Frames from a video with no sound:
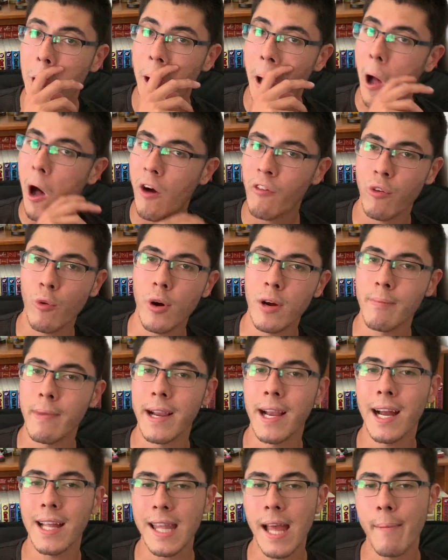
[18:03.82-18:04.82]
All For One might
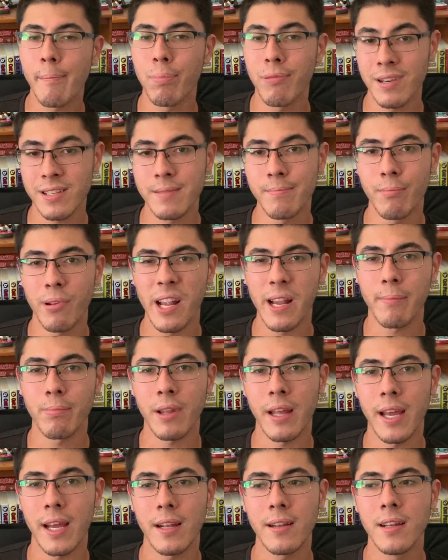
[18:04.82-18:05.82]
got that prison break
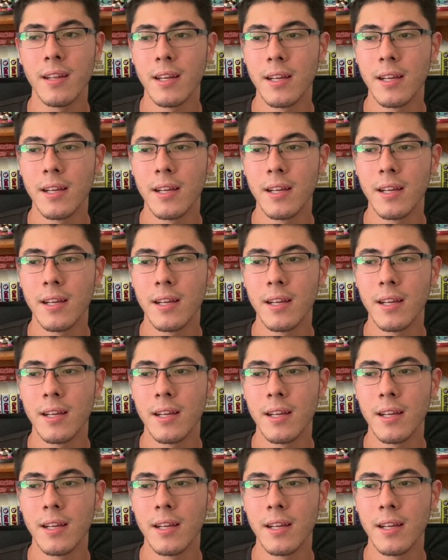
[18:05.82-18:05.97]
plan.